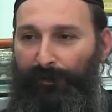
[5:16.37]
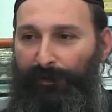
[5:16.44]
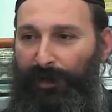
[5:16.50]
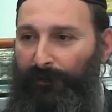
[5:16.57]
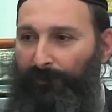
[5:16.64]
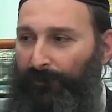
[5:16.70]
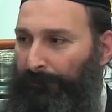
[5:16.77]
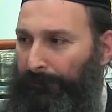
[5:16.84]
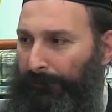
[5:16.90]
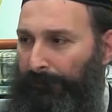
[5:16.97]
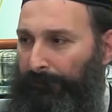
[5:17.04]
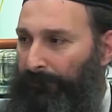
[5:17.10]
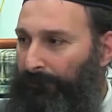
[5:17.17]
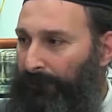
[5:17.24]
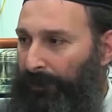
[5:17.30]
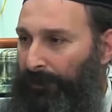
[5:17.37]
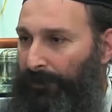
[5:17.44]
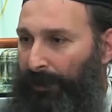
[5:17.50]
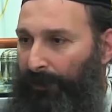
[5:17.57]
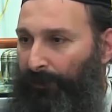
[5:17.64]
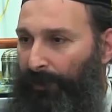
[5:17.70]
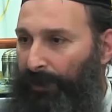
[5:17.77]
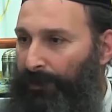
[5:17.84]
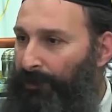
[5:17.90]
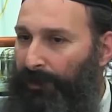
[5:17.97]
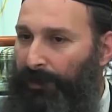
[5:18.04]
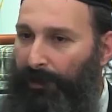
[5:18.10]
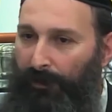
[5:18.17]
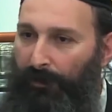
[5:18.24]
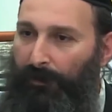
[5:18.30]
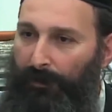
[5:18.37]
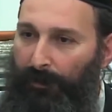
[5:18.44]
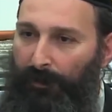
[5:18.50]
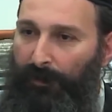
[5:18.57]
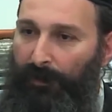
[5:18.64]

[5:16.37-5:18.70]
I was like, ooh, I don't like what I see here.